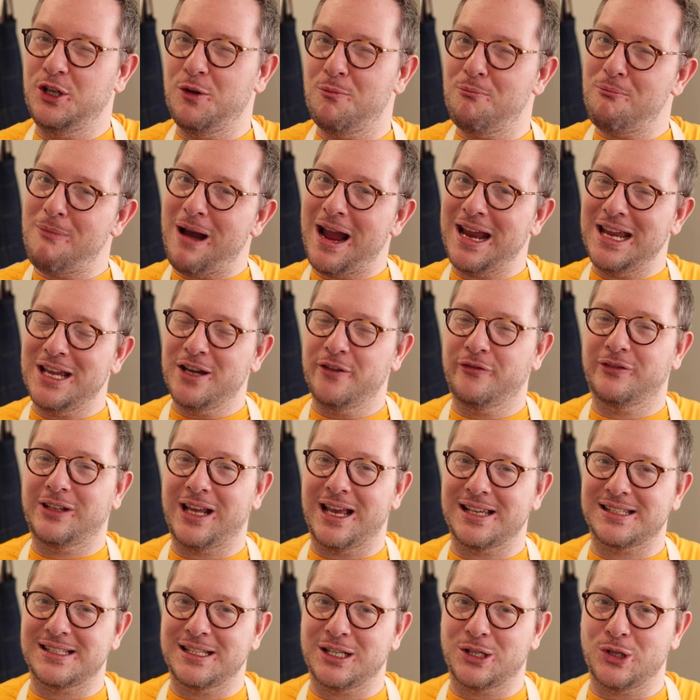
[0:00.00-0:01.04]
you might have
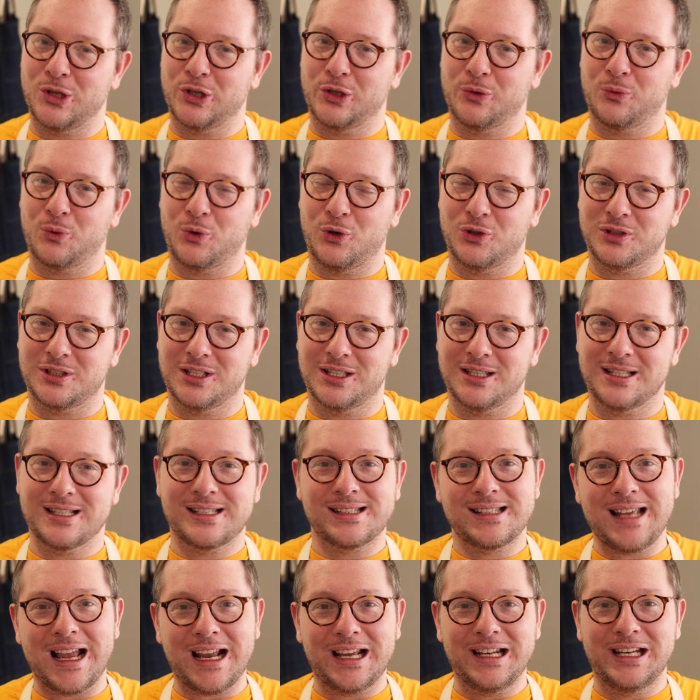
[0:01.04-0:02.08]
guessed included water, the
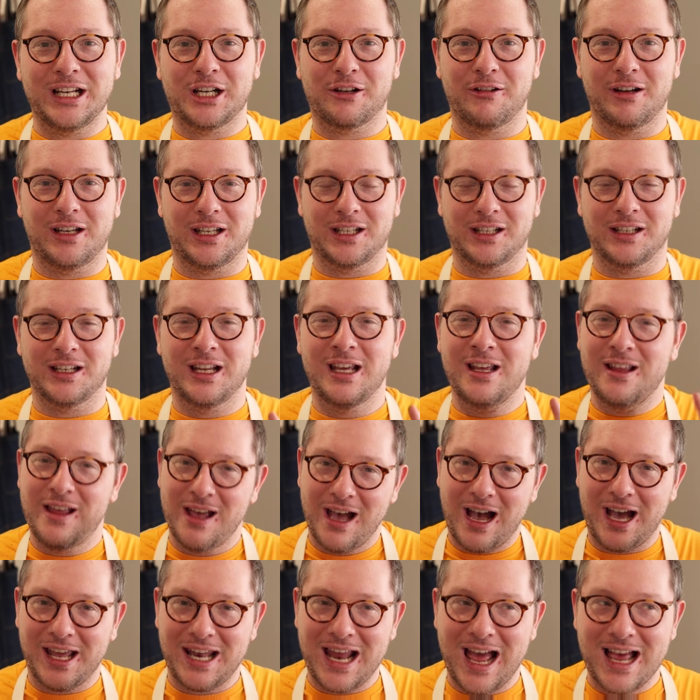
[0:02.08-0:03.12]
second ingredient,
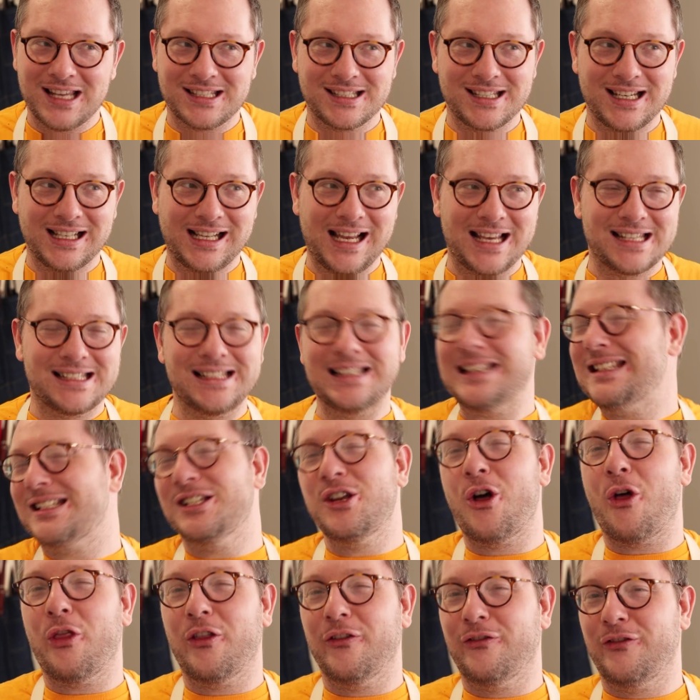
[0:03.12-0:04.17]
I'd hazard a guess, is
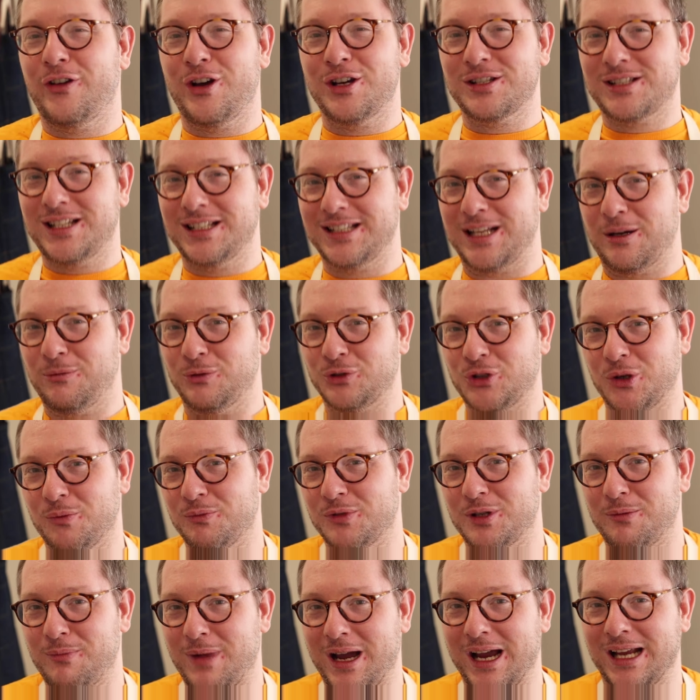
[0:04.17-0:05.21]
not the first thing that will
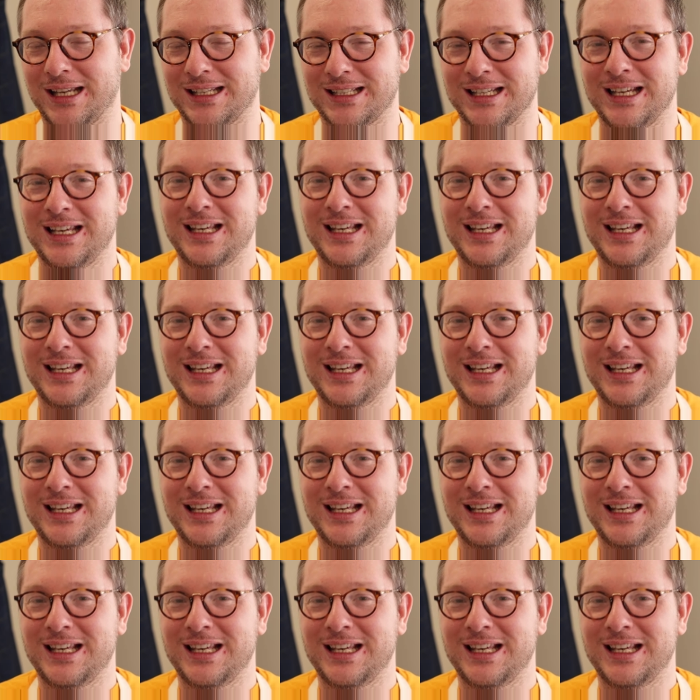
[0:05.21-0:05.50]
jump to mind.